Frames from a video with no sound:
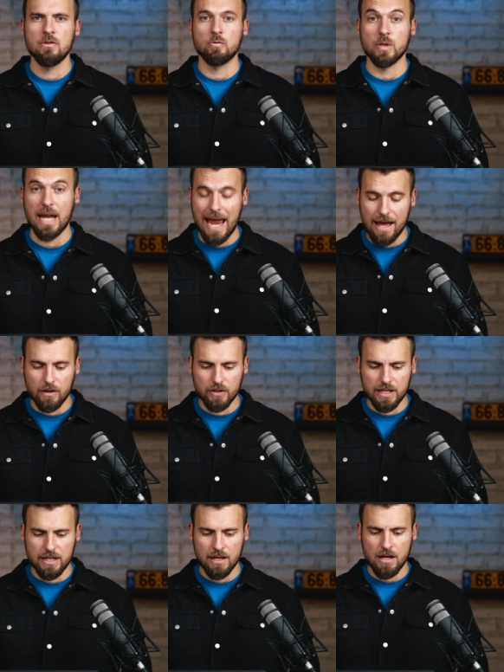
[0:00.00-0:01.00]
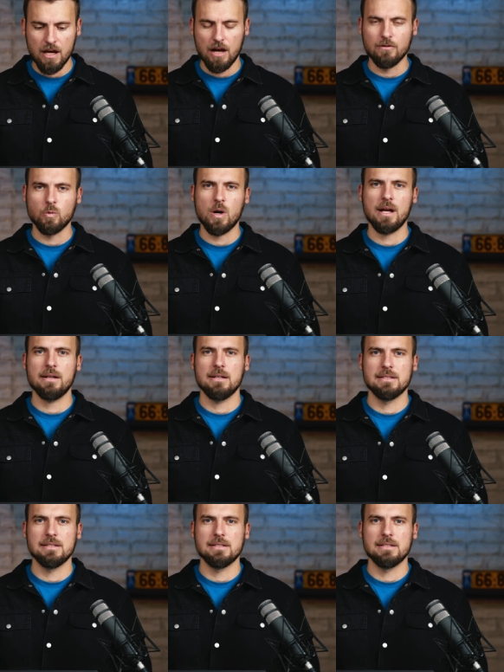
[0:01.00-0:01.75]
reality of what